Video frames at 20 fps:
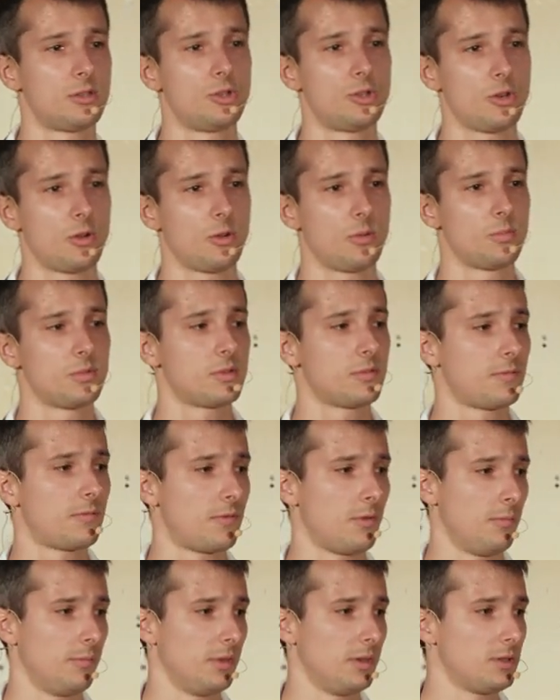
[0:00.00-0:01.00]
jobs
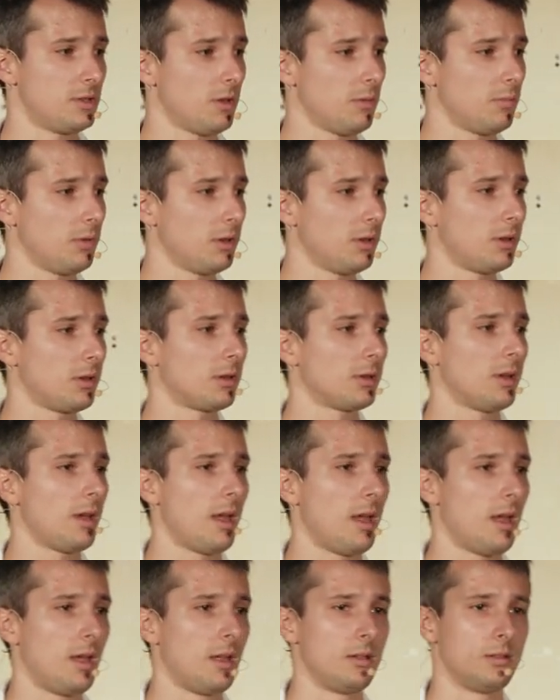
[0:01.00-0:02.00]
from the topic,
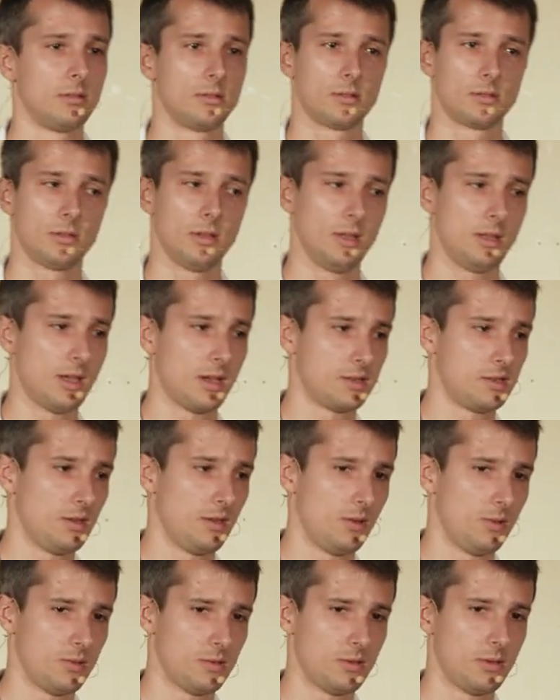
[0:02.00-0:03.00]
and it
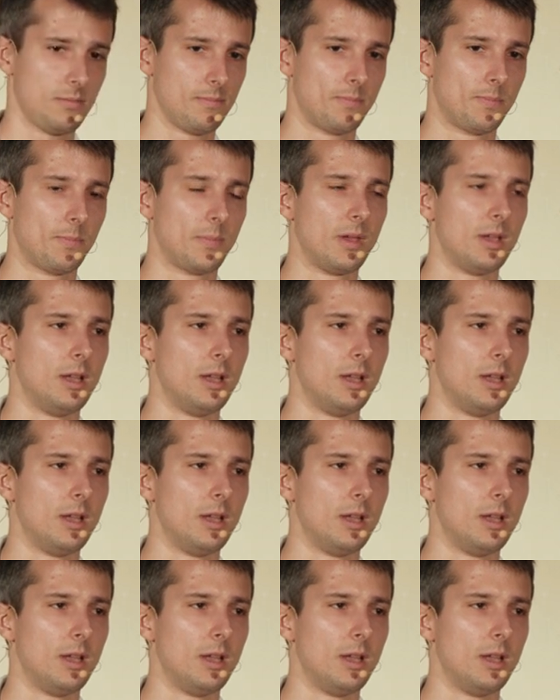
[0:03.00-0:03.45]
executes them.